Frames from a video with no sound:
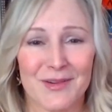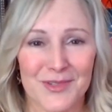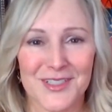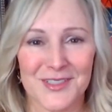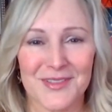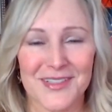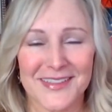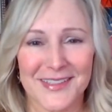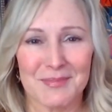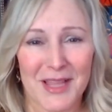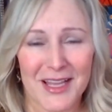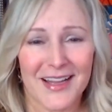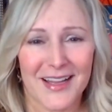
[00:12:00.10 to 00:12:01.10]
now we're doing
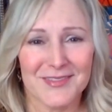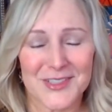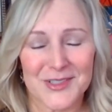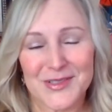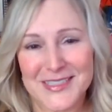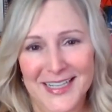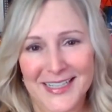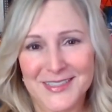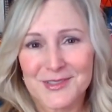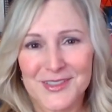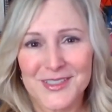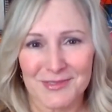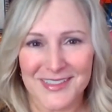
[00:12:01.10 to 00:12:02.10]
them live. So it's
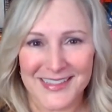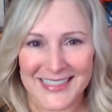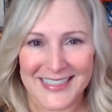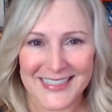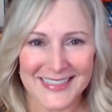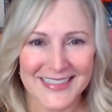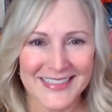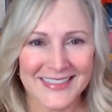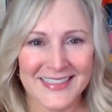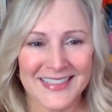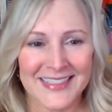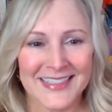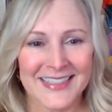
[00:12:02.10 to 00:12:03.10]
actually related.
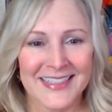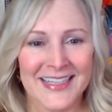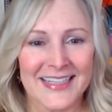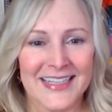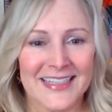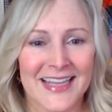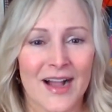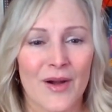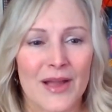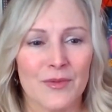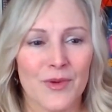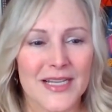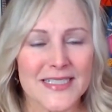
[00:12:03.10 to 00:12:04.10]

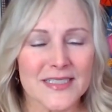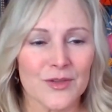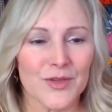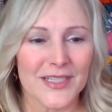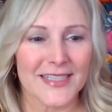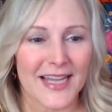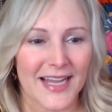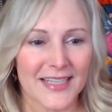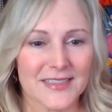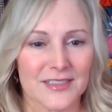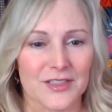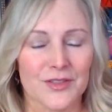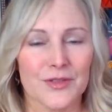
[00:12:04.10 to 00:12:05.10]
Now, I was going to
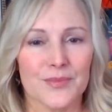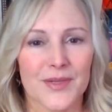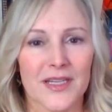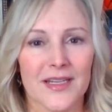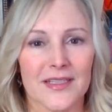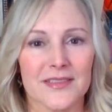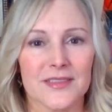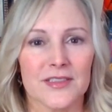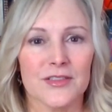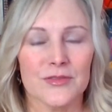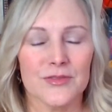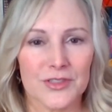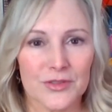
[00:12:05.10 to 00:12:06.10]
ask you,
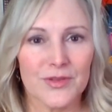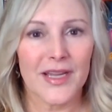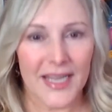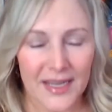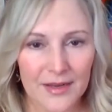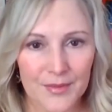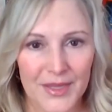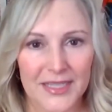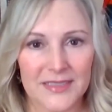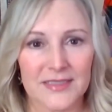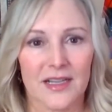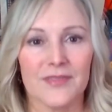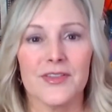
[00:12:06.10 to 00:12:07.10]
because you do
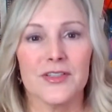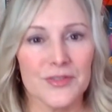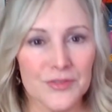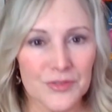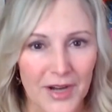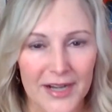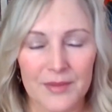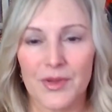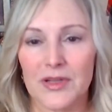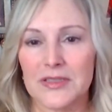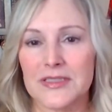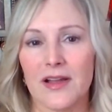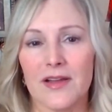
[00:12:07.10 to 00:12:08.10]
anime stuff, you do Dragon
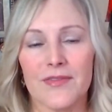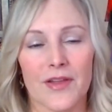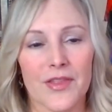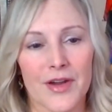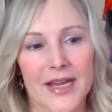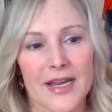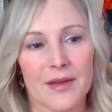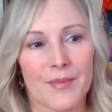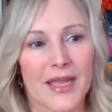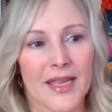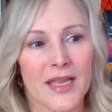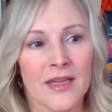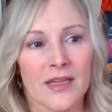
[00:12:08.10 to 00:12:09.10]
Ball stuff, other
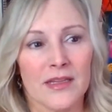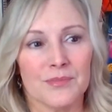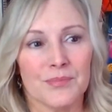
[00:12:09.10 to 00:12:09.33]
anime,